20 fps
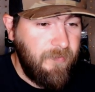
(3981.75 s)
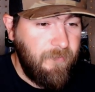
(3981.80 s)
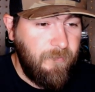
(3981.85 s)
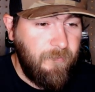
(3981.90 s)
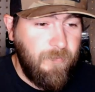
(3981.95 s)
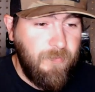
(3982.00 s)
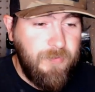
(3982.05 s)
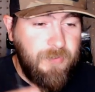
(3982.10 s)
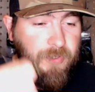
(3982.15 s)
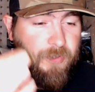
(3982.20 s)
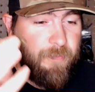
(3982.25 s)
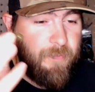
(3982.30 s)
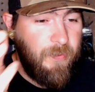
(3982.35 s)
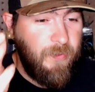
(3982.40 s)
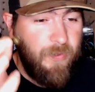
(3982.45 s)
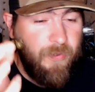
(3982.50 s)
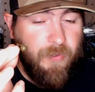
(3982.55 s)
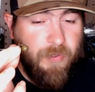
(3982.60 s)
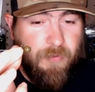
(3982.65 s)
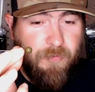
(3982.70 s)
When you put
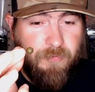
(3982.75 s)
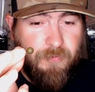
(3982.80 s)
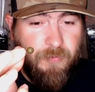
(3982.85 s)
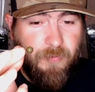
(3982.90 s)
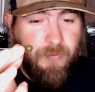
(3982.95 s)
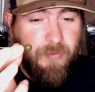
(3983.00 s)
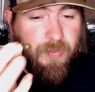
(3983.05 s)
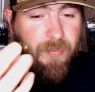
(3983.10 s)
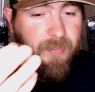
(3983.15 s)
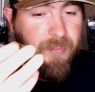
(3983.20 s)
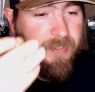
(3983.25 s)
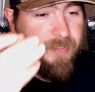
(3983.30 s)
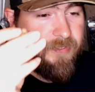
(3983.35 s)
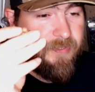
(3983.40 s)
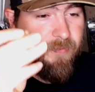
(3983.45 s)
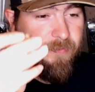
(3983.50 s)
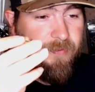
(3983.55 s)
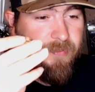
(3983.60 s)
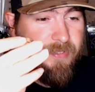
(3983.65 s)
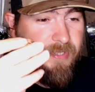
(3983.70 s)
a hook through it, it's
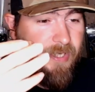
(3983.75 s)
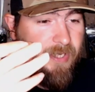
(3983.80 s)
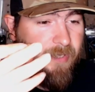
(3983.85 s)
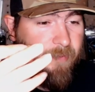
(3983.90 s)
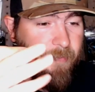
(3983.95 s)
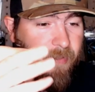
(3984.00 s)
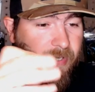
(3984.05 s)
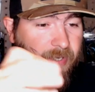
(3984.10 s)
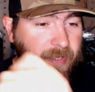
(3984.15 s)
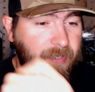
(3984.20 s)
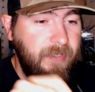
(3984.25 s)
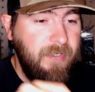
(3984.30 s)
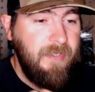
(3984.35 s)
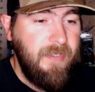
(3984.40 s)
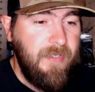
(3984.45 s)
going to tear, man.